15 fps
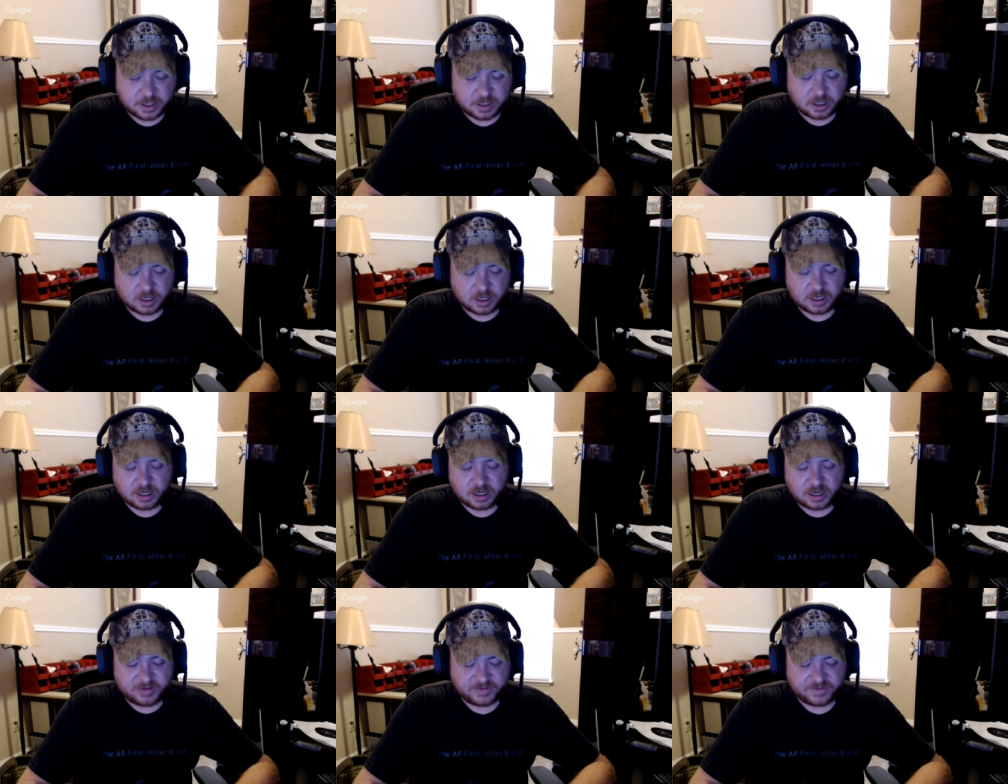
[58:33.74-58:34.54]

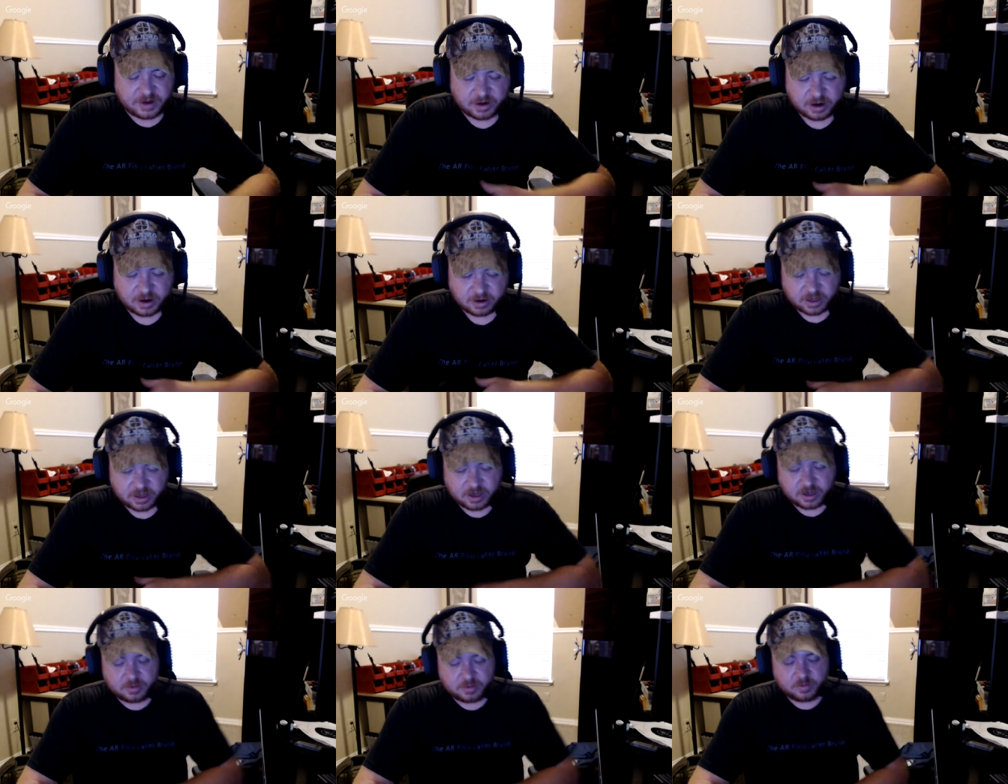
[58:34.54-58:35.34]
Uh, I found out
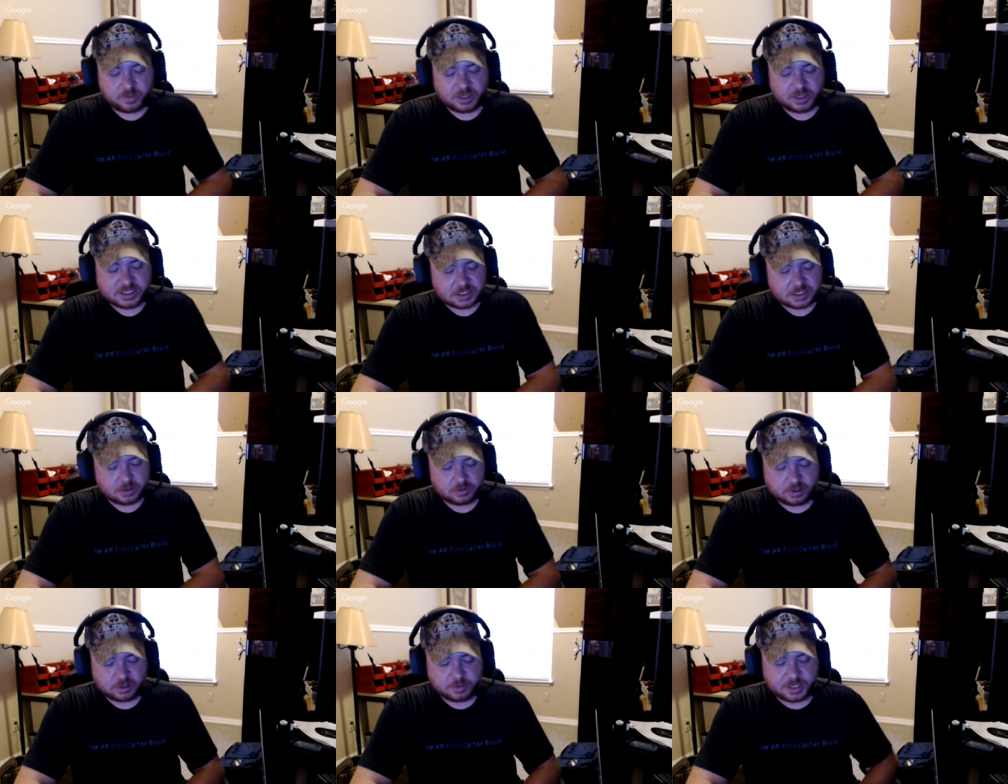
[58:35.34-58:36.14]
and placed an
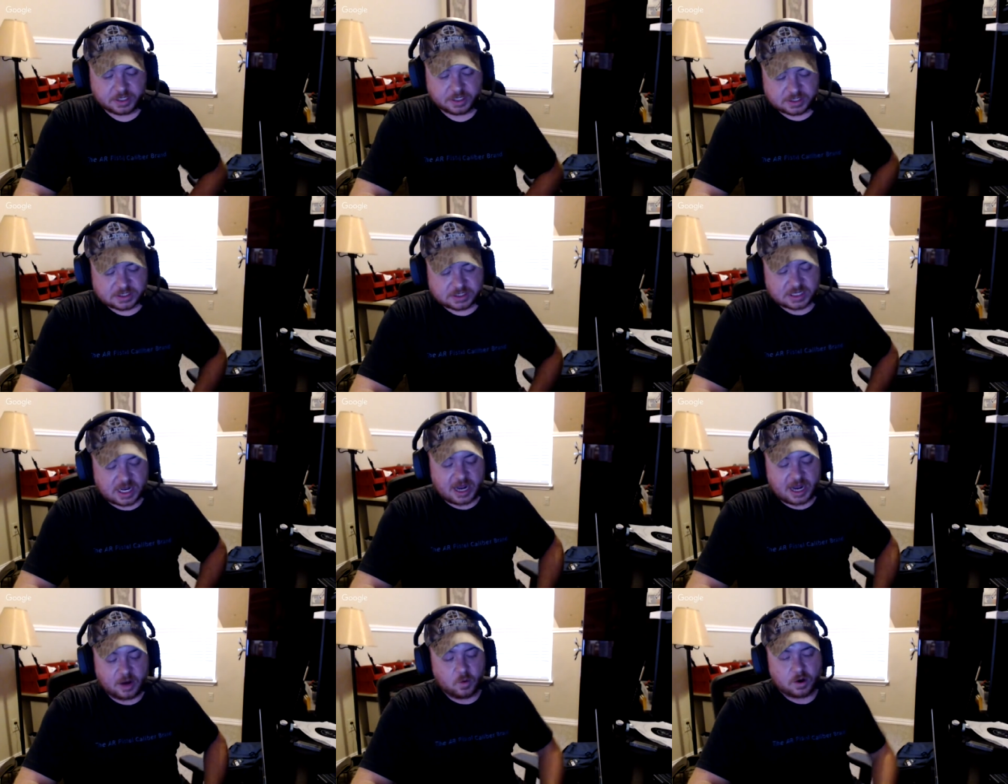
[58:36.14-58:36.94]
order because
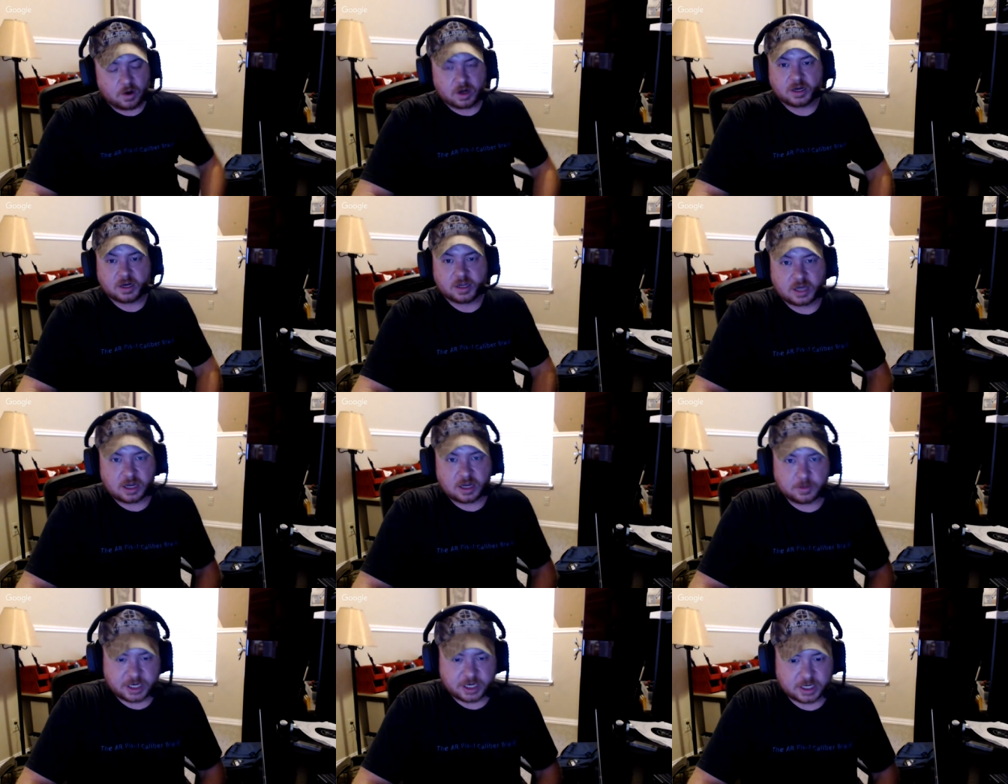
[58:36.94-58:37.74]
I wanted it
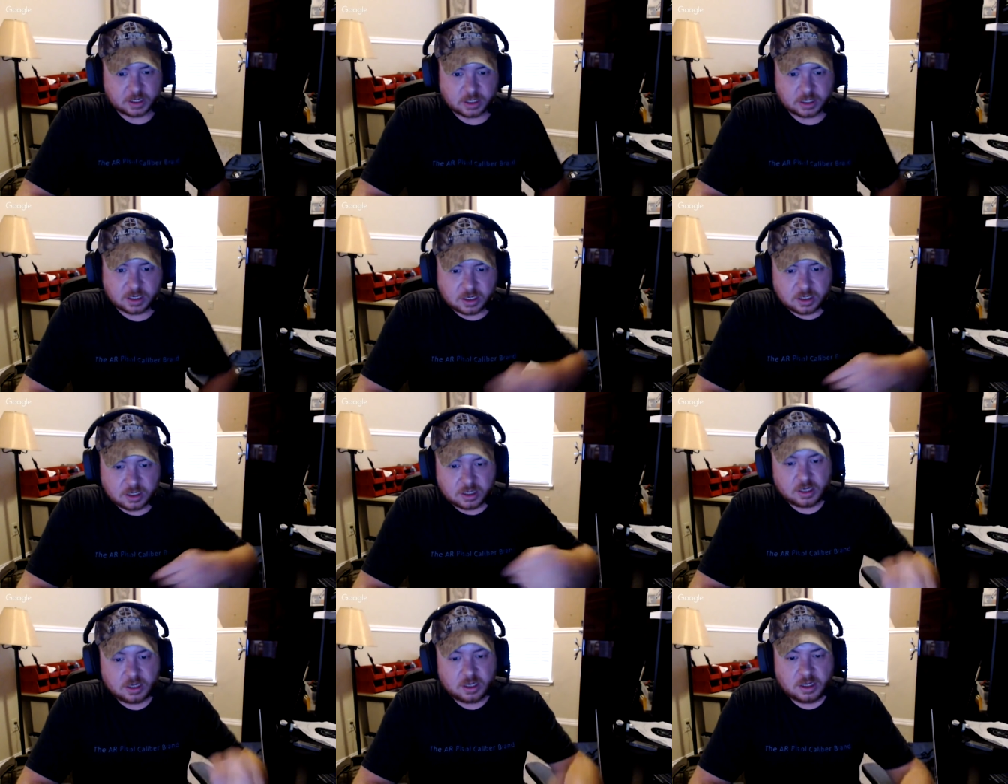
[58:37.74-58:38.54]
on my gun.
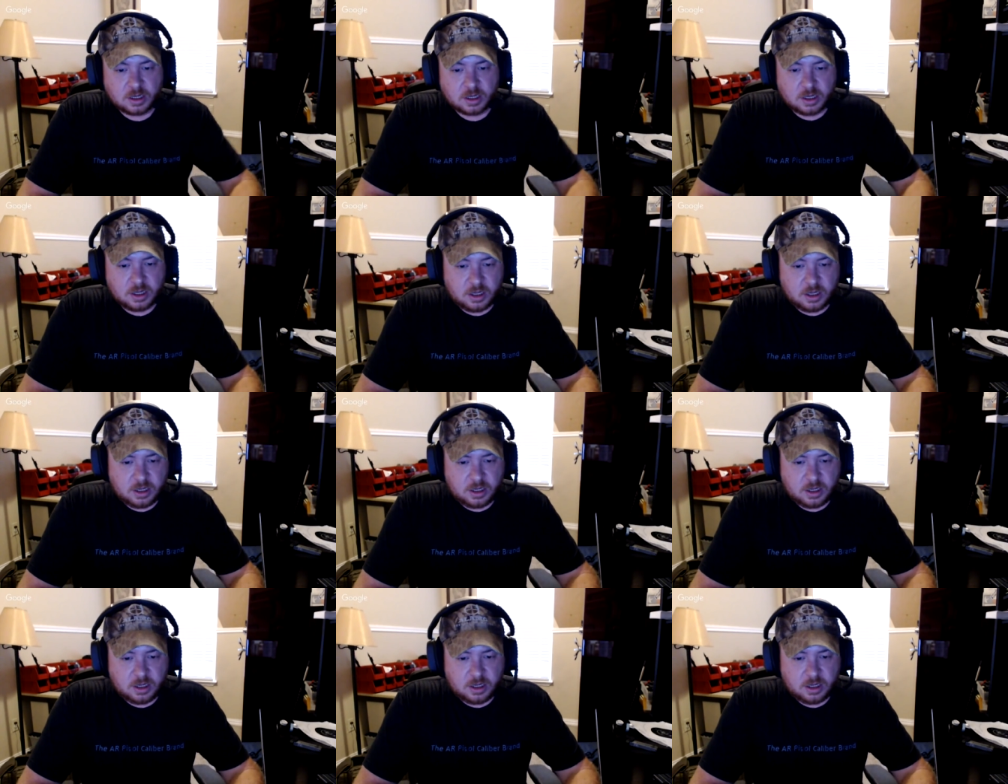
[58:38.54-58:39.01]
Okay.